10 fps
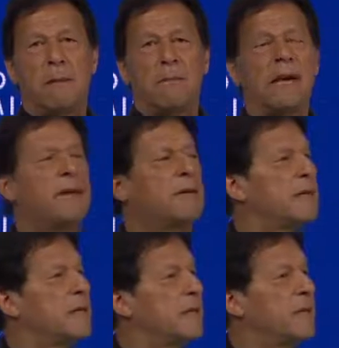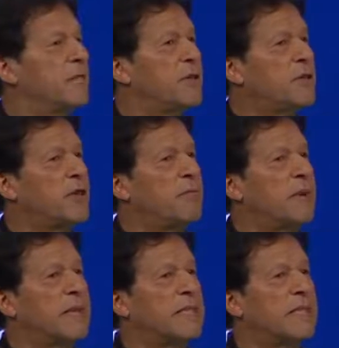my vision of
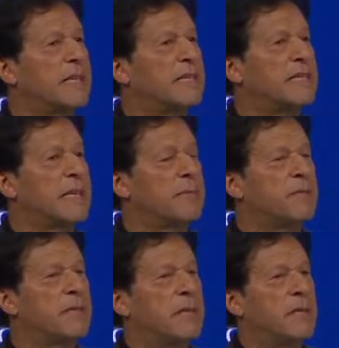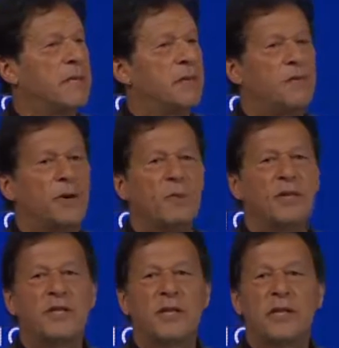Pakistan stems from
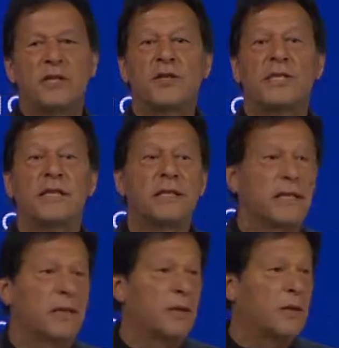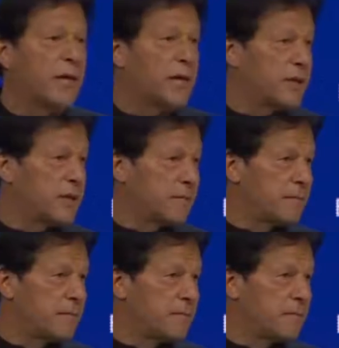its strategic location.
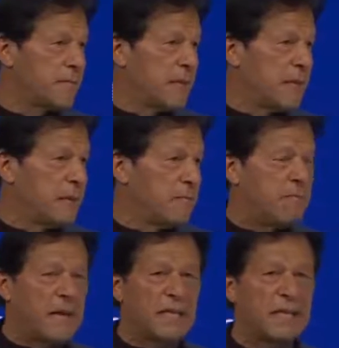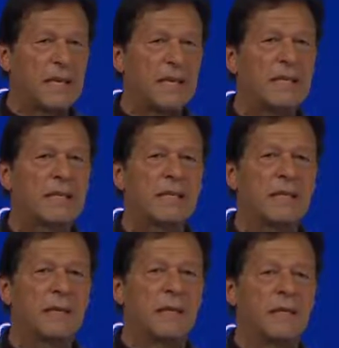Pakistan is
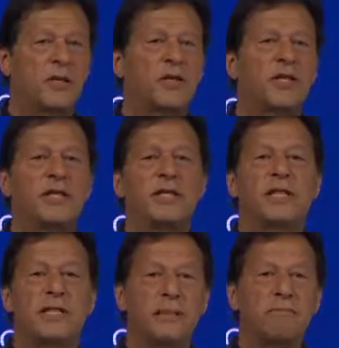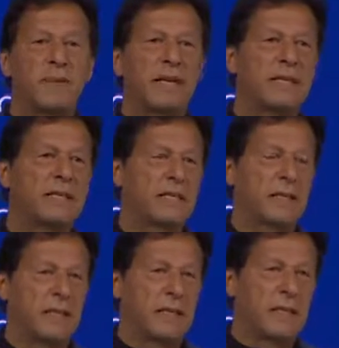strategically placed,